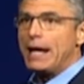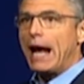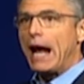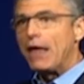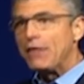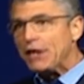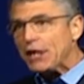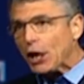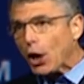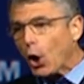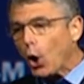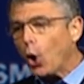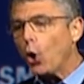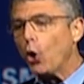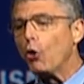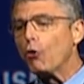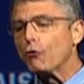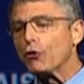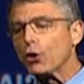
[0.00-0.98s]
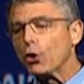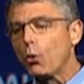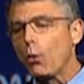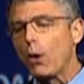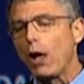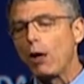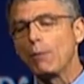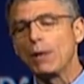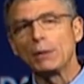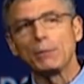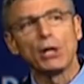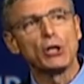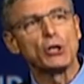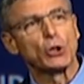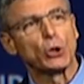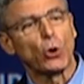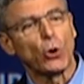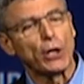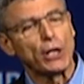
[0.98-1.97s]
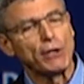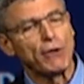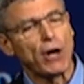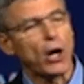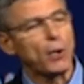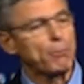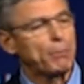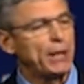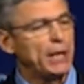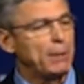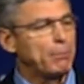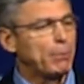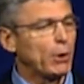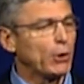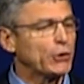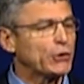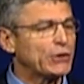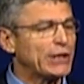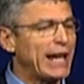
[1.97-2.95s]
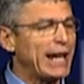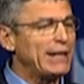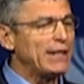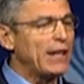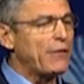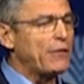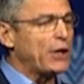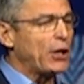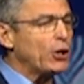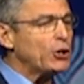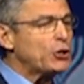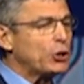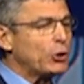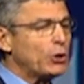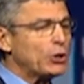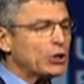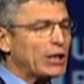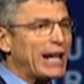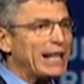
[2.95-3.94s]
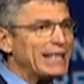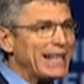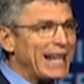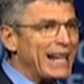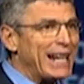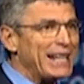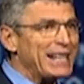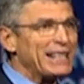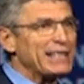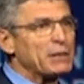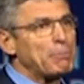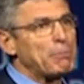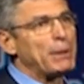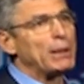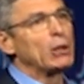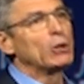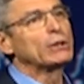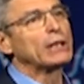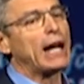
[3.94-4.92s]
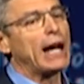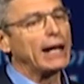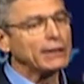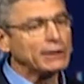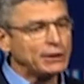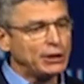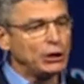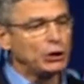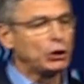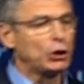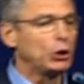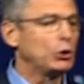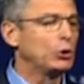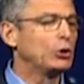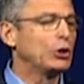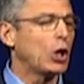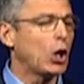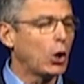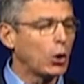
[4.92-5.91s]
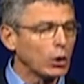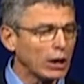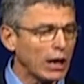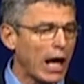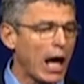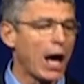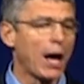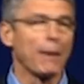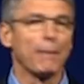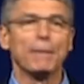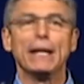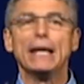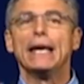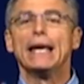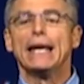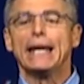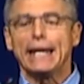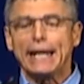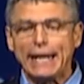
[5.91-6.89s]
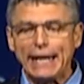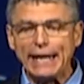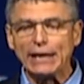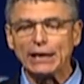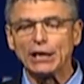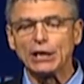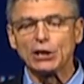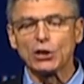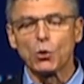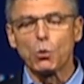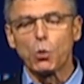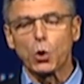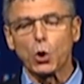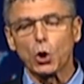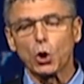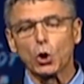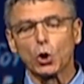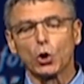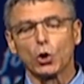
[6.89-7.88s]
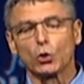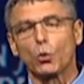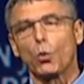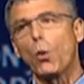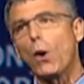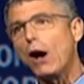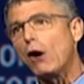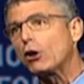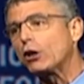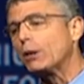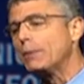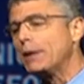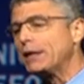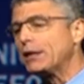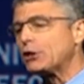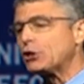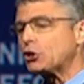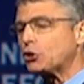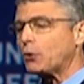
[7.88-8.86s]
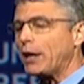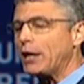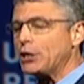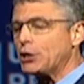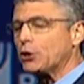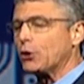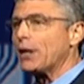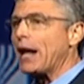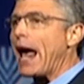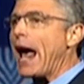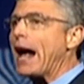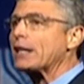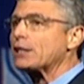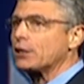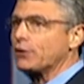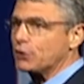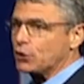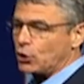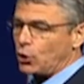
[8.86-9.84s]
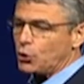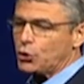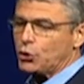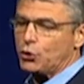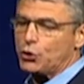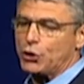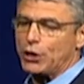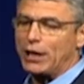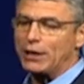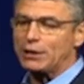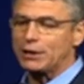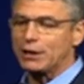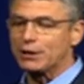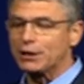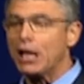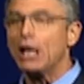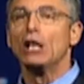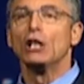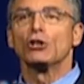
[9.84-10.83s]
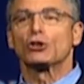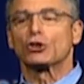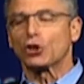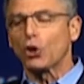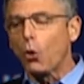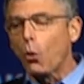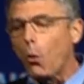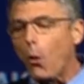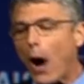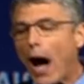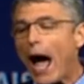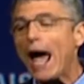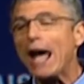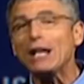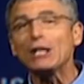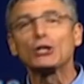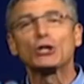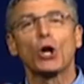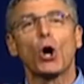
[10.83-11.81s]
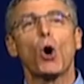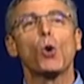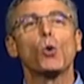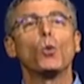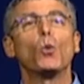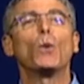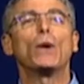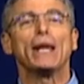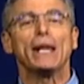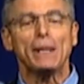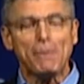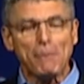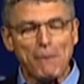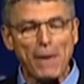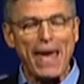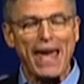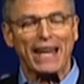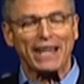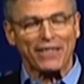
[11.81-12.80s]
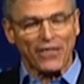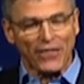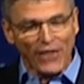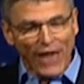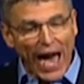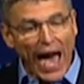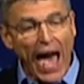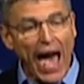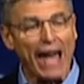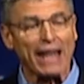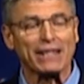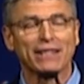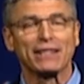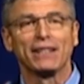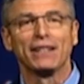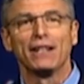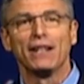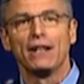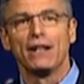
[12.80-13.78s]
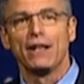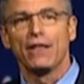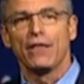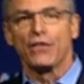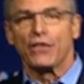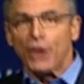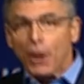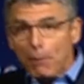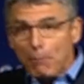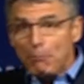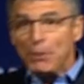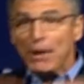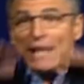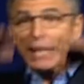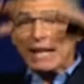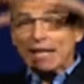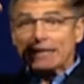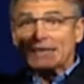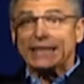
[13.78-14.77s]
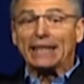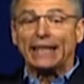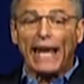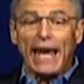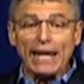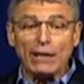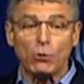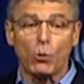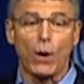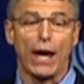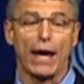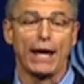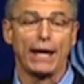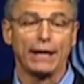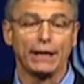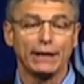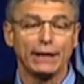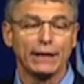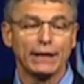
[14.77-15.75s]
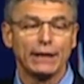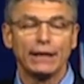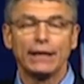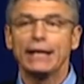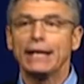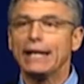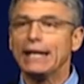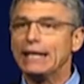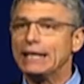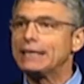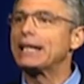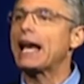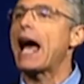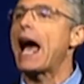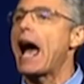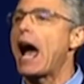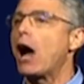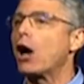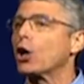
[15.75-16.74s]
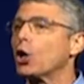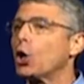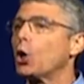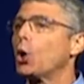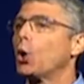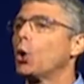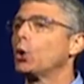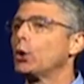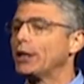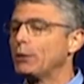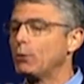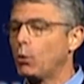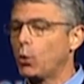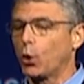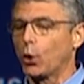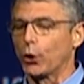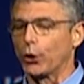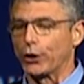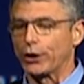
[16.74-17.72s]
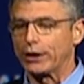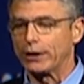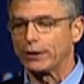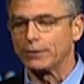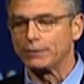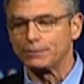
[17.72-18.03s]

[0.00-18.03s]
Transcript: And the overwhelming majority of our people say that their Jewish identity is built on tikkun olam, healing the world, welcoming the stranger, and acts of social justice. So why don't we make that the biggest gateway into our holy work?